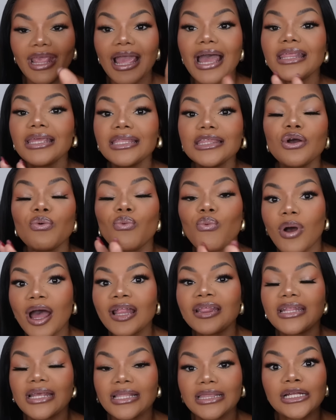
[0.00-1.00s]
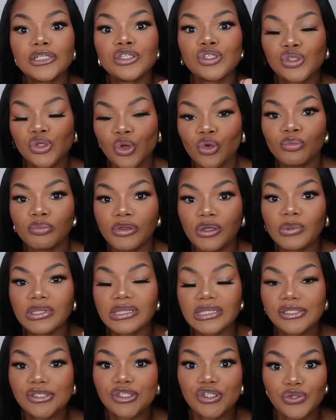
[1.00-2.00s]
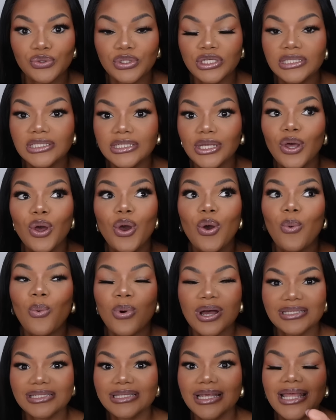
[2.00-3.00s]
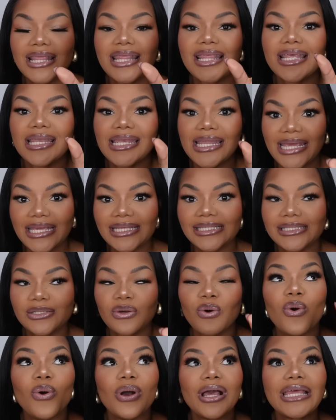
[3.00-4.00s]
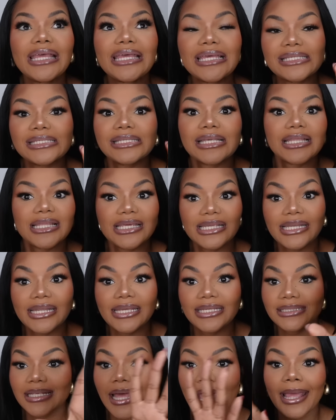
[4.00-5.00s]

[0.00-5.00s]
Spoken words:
I think the one thing that sold me with this unit was the lace, or is the lace.